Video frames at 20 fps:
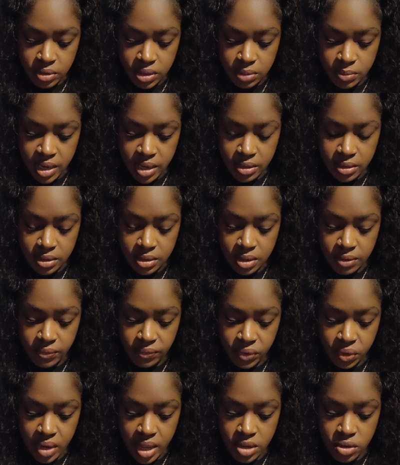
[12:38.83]
Somebody could
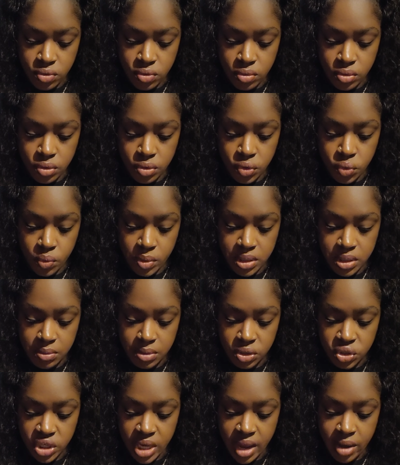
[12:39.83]
feel like you, you're doing something
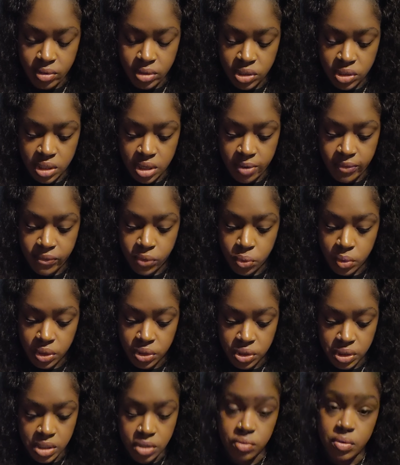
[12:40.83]
childishly or
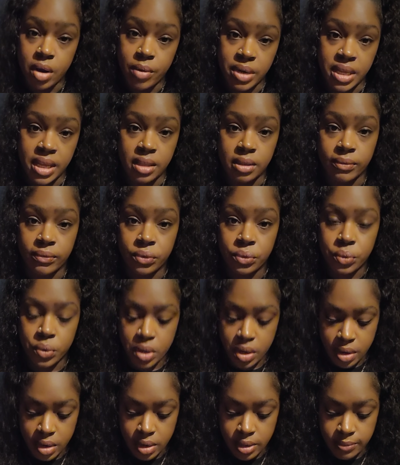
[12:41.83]
foolishly. You already had the fool
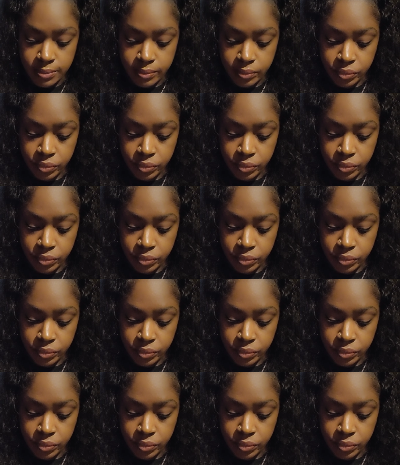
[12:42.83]
card.